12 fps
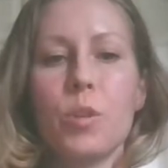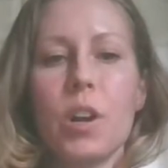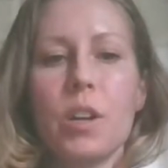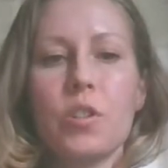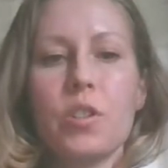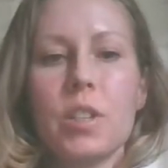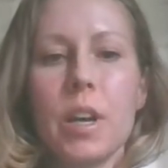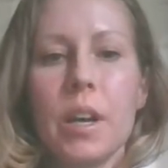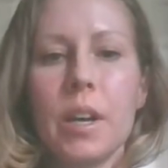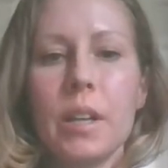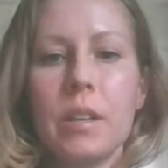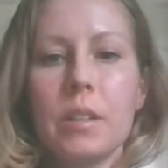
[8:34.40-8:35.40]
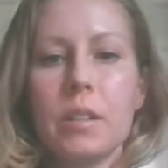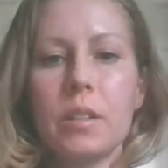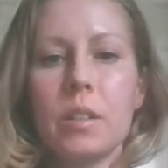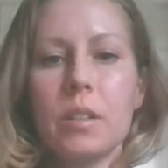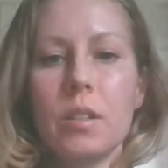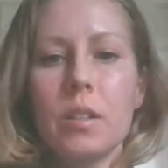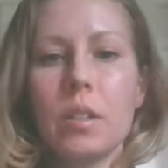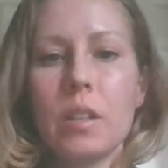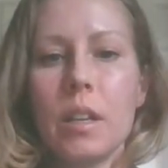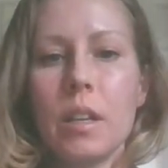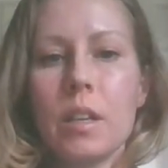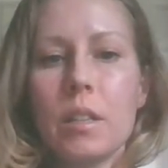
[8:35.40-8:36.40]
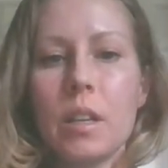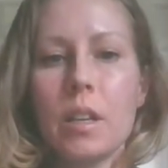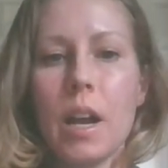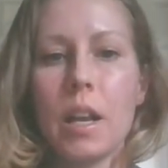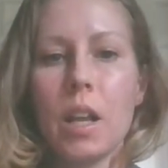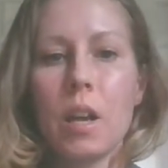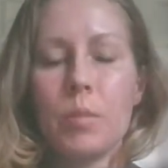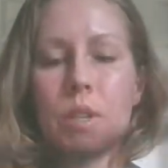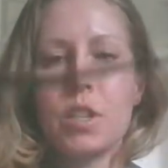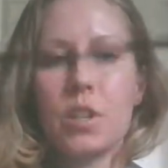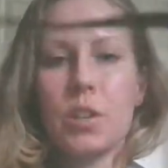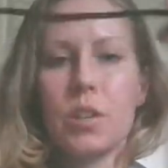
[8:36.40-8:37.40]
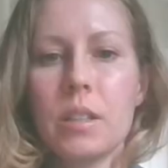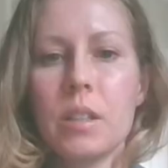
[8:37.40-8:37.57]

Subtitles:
or underside is a nylon material.